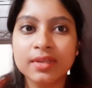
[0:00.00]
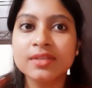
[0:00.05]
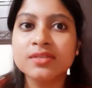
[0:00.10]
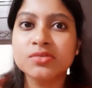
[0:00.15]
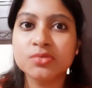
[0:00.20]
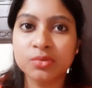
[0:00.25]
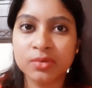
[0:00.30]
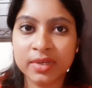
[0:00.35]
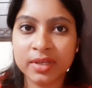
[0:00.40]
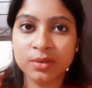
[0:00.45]

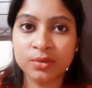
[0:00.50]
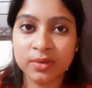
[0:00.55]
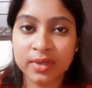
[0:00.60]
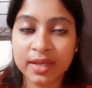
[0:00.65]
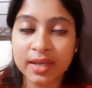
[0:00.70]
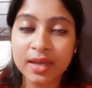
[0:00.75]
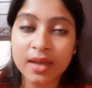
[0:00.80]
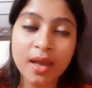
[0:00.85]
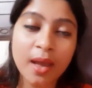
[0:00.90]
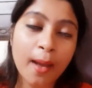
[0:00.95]
it's okay
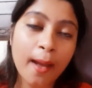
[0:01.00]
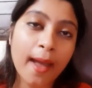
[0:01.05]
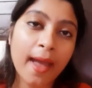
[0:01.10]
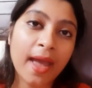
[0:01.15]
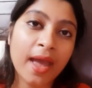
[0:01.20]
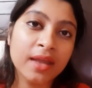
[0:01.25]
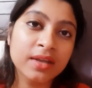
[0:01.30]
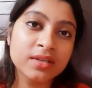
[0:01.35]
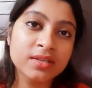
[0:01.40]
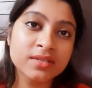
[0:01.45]
okay
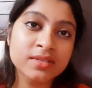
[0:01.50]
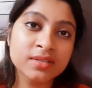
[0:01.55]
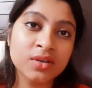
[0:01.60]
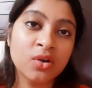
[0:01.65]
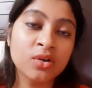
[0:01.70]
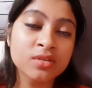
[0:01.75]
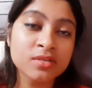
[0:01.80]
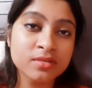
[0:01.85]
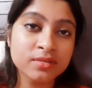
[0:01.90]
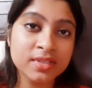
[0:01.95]
and
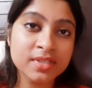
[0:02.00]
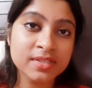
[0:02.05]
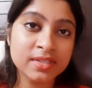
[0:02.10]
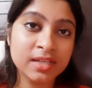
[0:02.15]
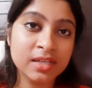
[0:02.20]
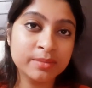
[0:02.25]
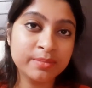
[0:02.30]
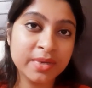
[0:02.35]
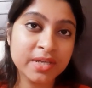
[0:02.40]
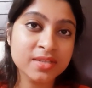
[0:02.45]
also these
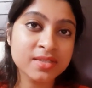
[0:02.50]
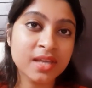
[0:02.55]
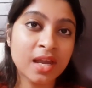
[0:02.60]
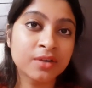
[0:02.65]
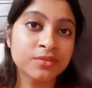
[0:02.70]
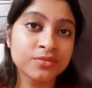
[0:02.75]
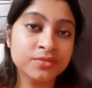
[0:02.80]
nail prints are